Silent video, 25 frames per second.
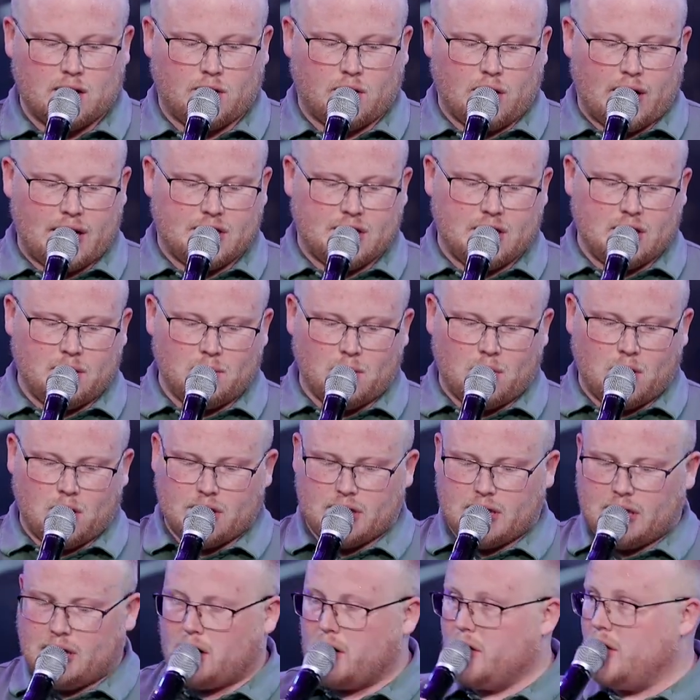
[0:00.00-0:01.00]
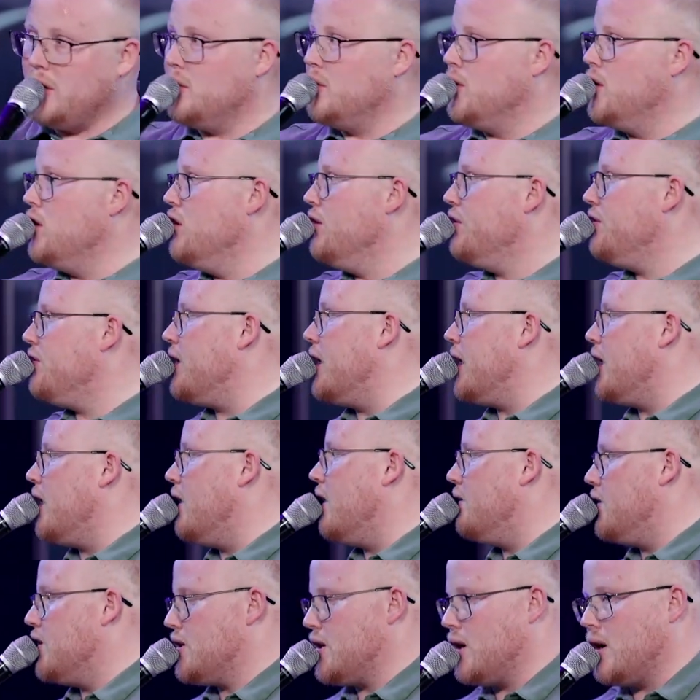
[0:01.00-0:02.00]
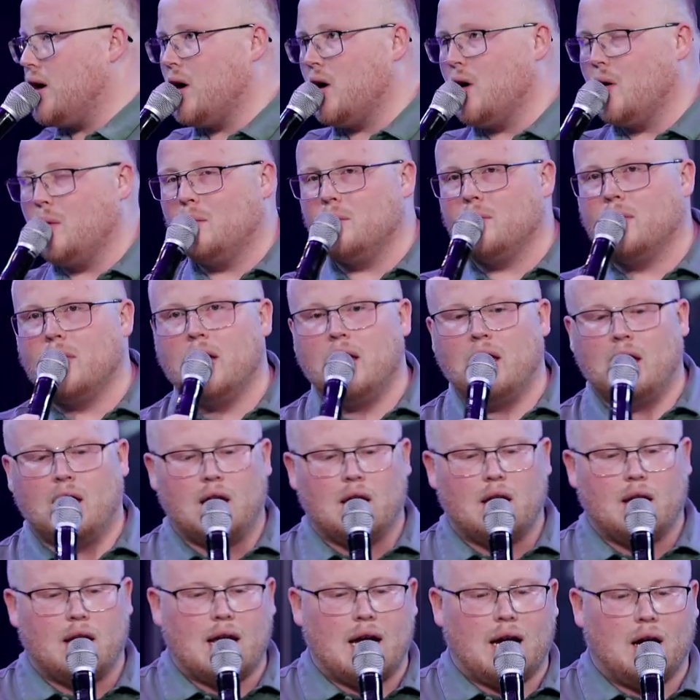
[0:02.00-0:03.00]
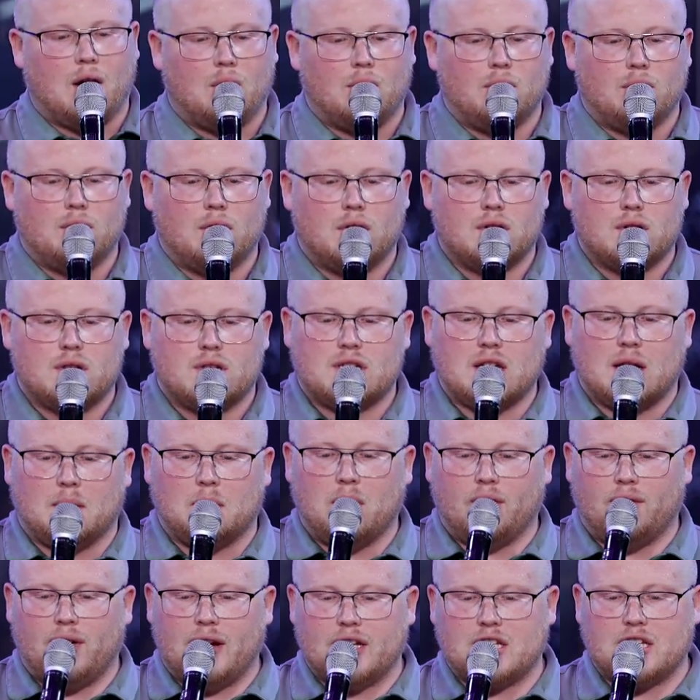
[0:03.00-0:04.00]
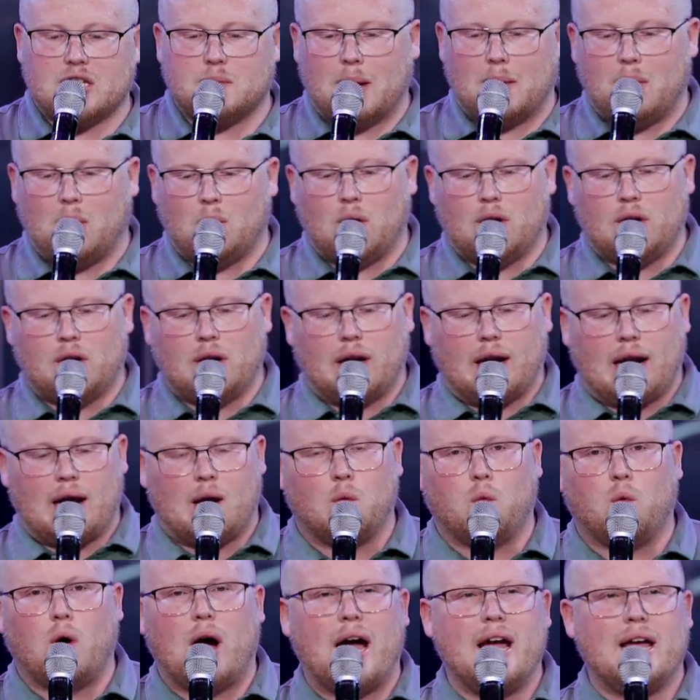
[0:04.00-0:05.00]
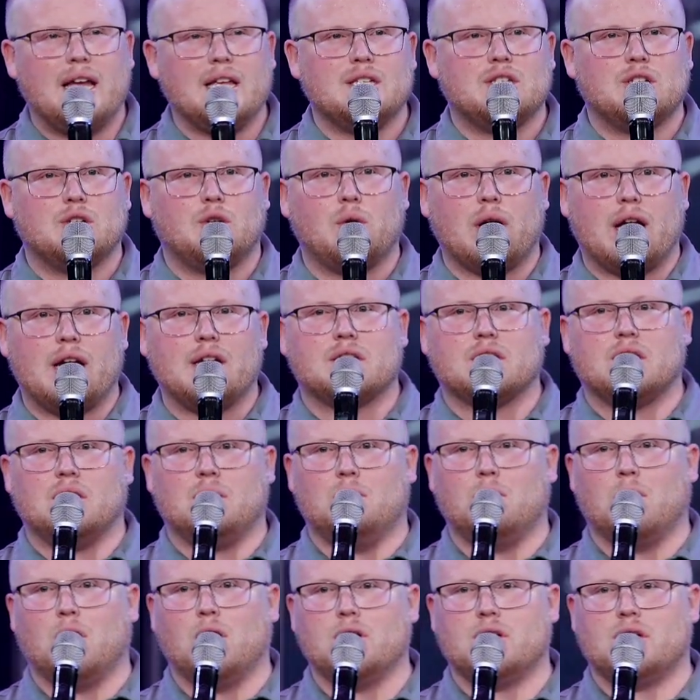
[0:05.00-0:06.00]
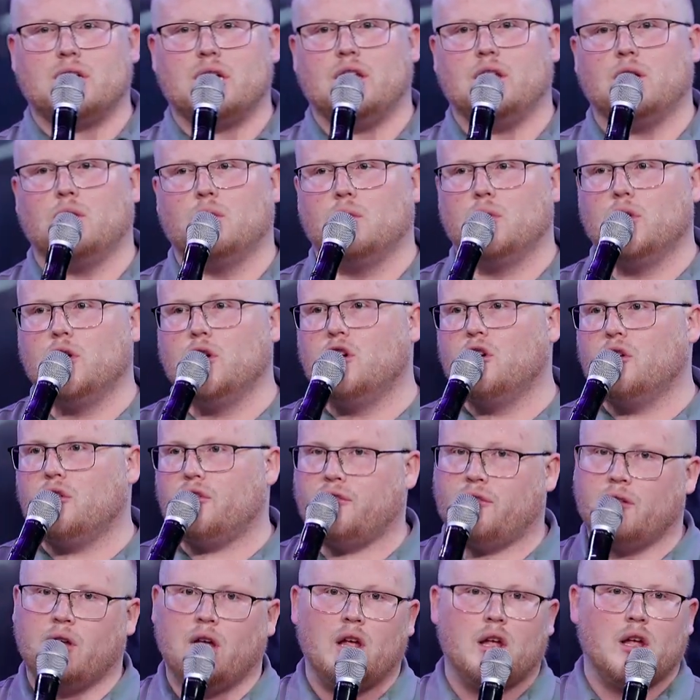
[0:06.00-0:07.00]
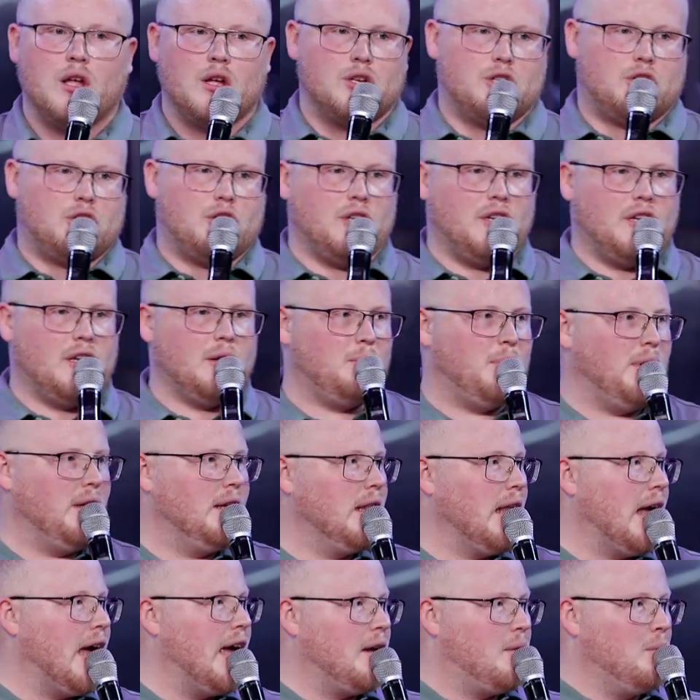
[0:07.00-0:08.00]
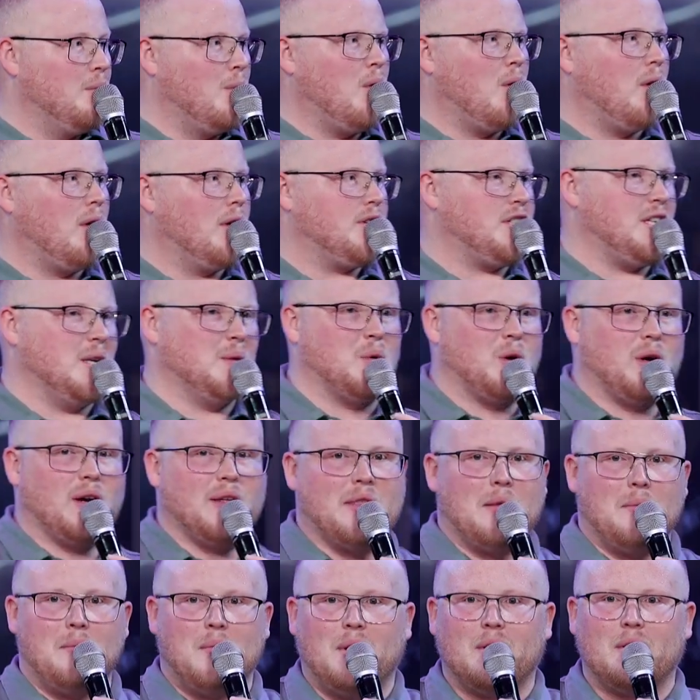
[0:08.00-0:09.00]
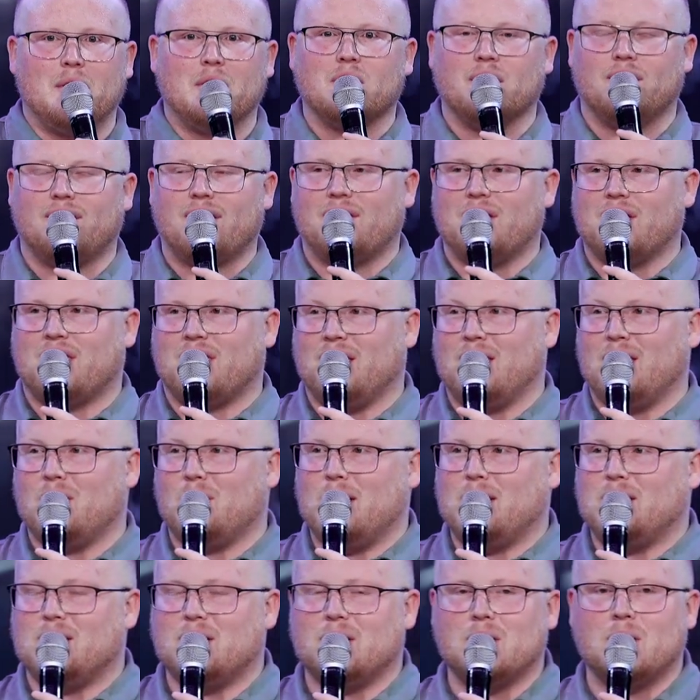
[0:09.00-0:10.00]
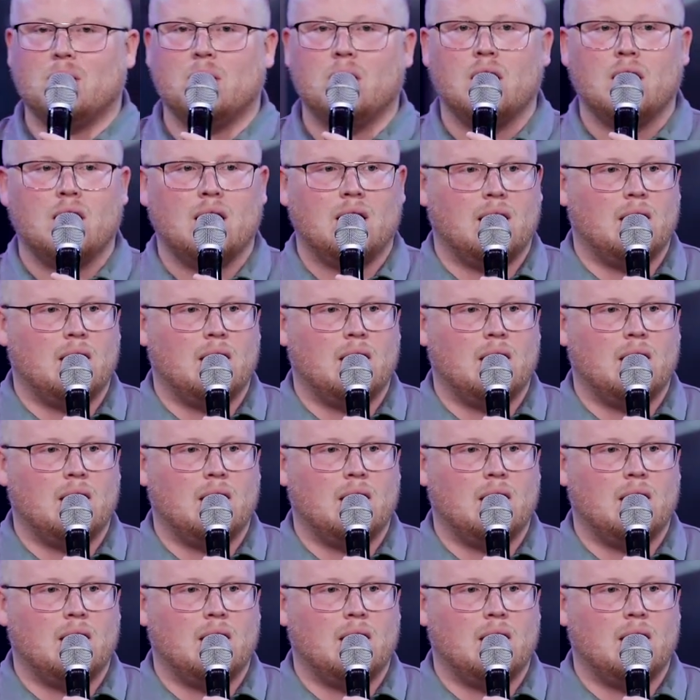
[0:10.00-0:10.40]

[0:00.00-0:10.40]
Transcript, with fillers: Grace and mercy are the roof that covers our home. Now, some of us may be wondering, why is grace and mercy the roof? Shouldn't it be like more somewhere in the middle of everything that we do?